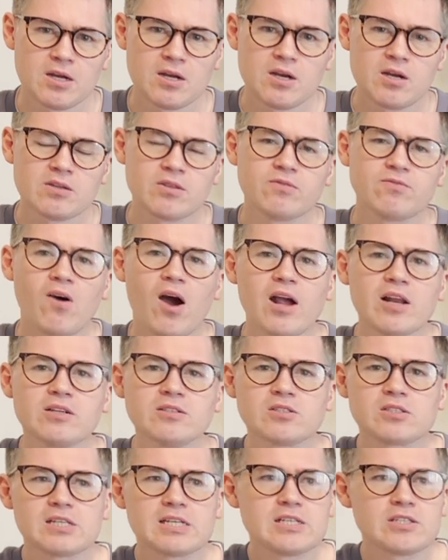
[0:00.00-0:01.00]
The
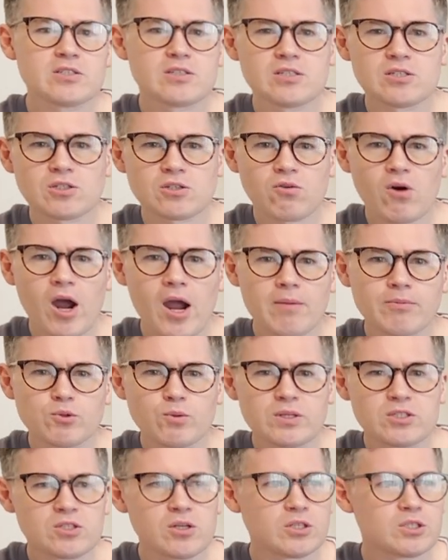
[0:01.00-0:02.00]
violence is described
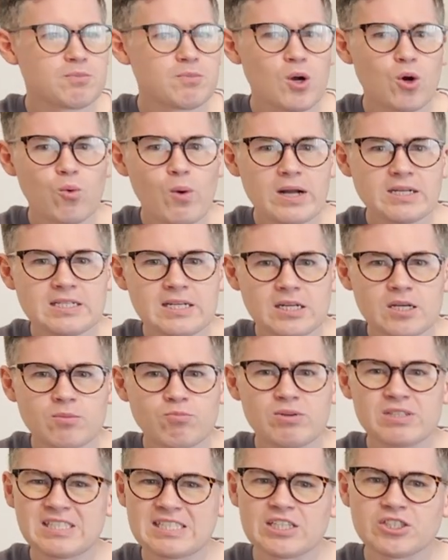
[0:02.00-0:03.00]
with such poetic
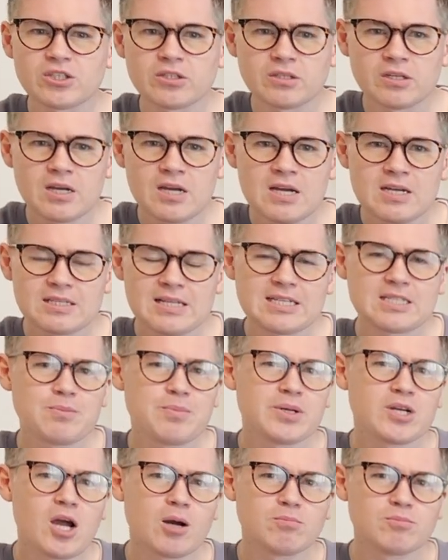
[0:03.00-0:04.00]
precision that it
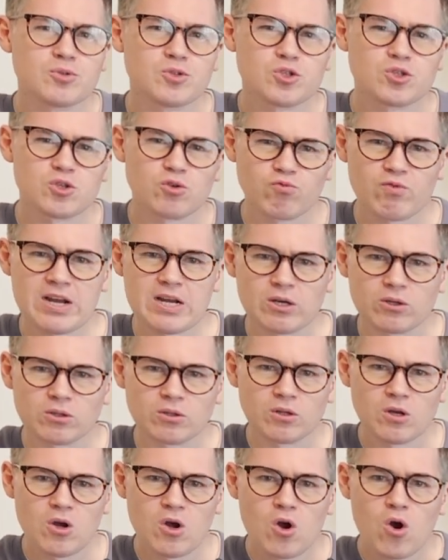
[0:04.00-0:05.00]
becomes surreal,
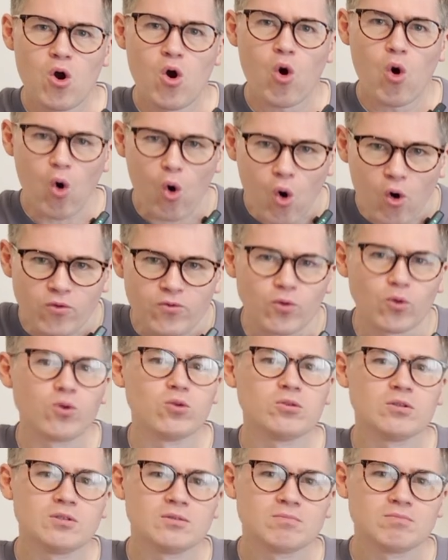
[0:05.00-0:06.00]

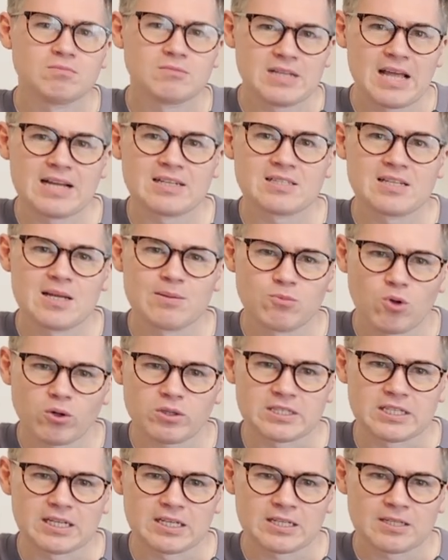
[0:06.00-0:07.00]
awful, yet
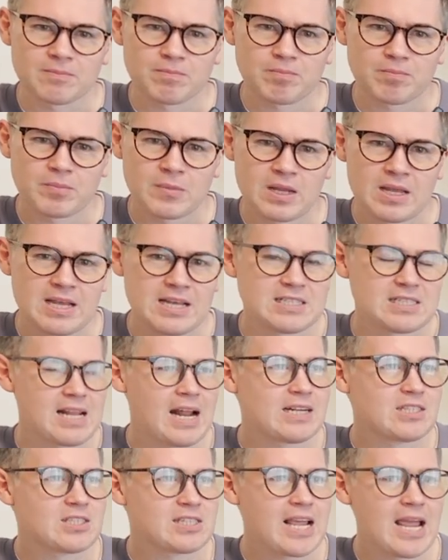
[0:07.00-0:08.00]
hypnotic. His
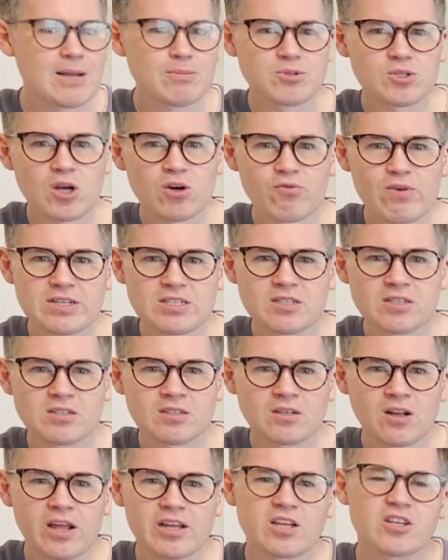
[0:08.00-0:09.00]
landscapes are written
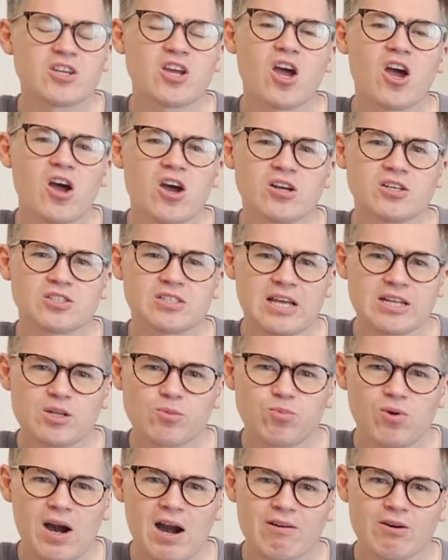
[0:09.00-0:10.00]
like a curse and a
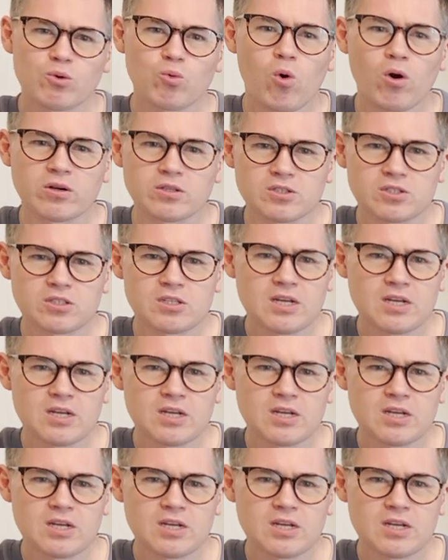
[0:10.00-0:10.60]
prayer at once.